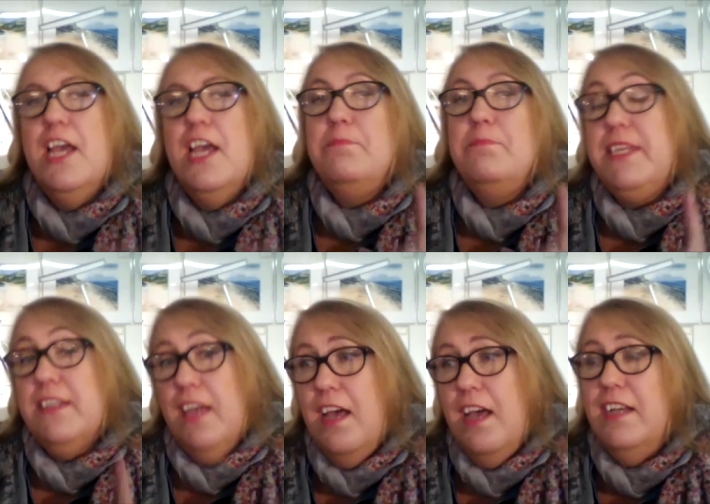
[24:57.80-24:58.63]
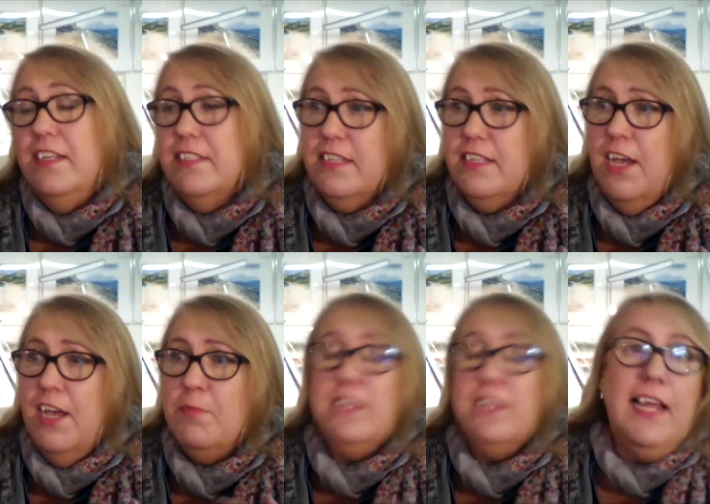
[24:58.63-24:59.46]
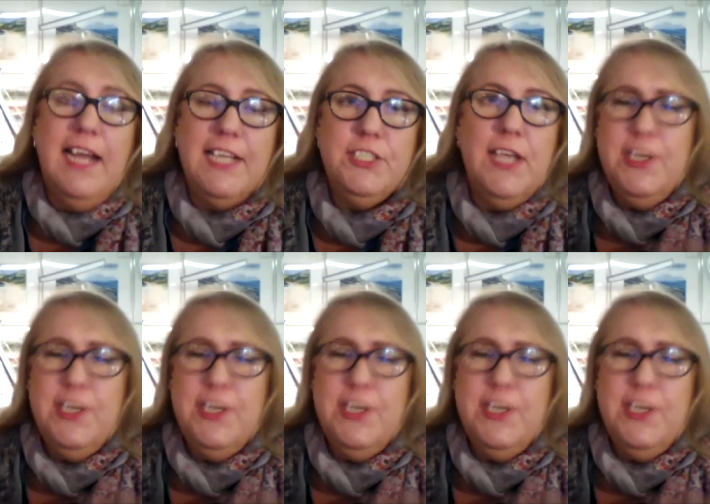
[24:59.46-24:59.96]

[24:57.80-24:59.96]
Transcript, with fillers: because um, a lot, I enter a